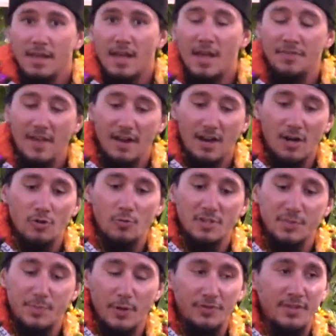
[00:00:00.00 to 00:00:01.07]
And that Ahu
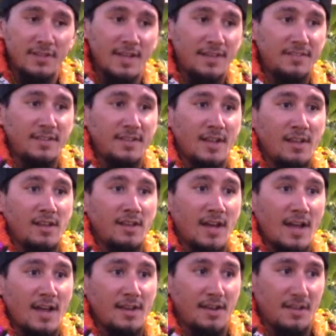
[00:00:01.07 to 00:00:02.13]
was built in
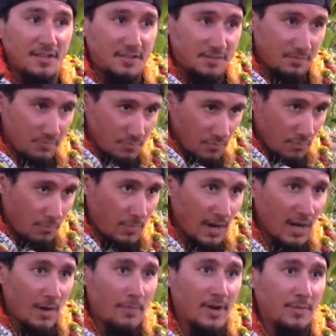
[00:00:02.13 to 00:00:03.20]
1999, and it's
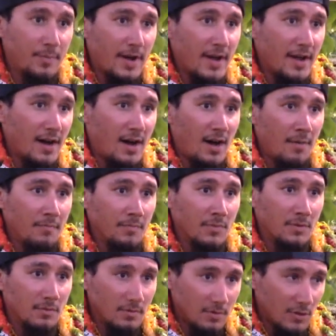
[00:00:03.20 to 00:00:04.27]
malamad by
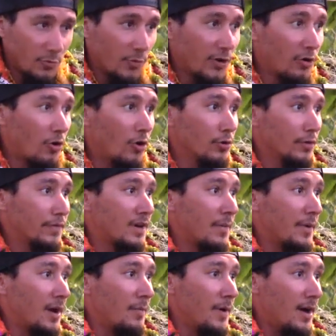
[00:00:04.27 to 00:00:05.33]
um, the Royal Order of
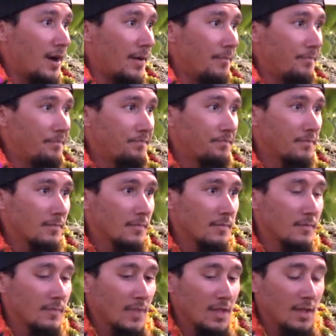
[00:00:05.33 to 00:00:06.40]
Kamehameha.
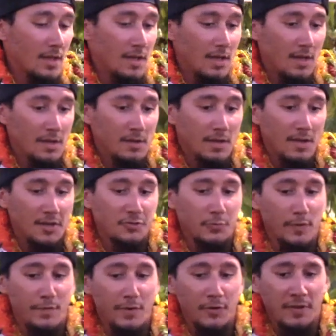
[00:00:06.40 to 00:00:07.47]
And so
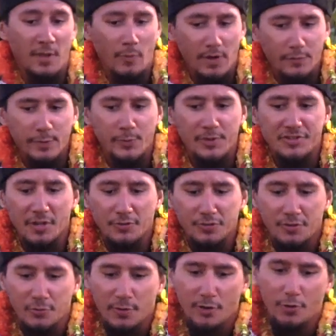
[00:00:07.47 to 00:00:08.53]
we figured, okay, what if we reach out
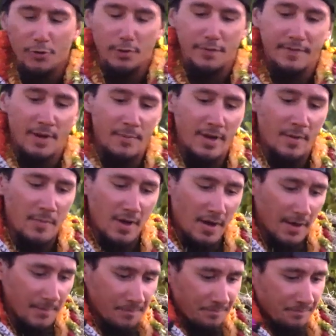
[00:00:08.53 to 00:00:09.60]
to the Royal Order of
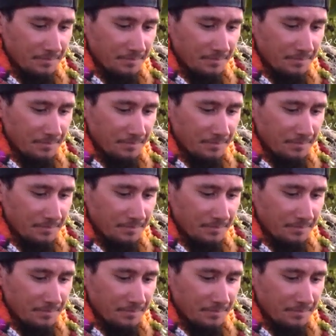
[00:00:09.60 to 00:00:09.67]
Kamehameha?